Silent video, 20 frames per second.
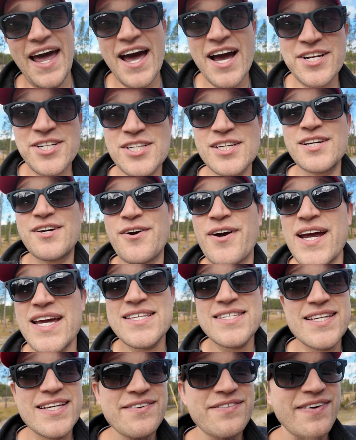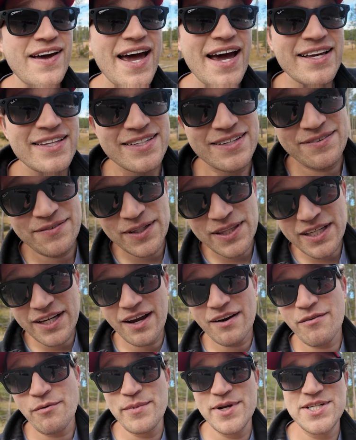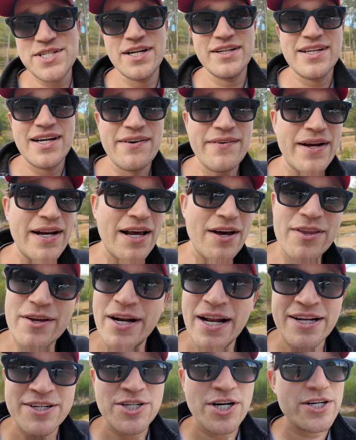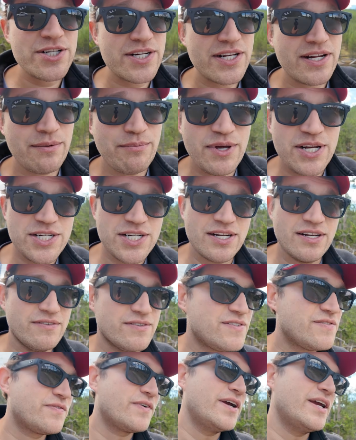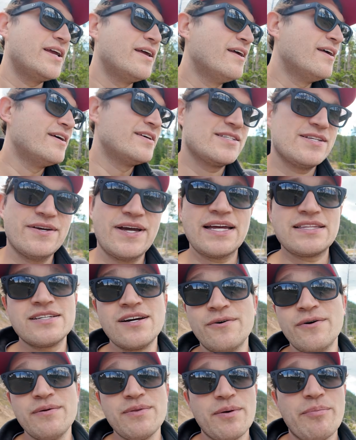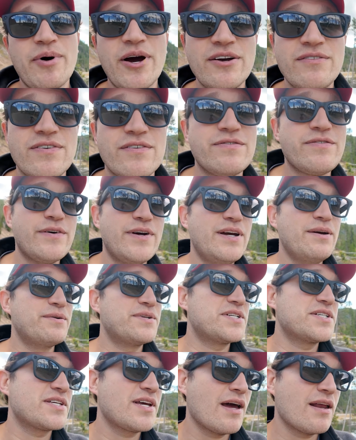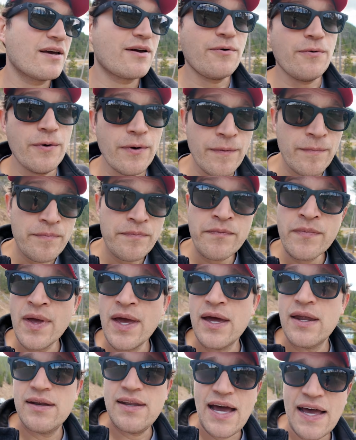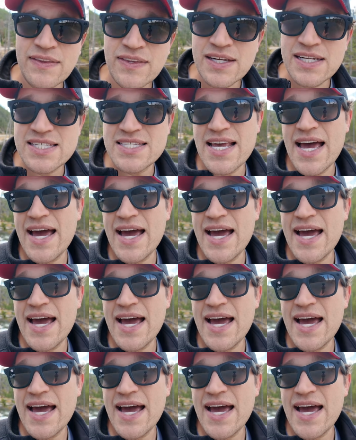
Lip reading: Actually, crazy fact, with the government shutdown right now, they're not charging admission. It was free. So you got to go in the park for free, which is kind of cool. Not that it's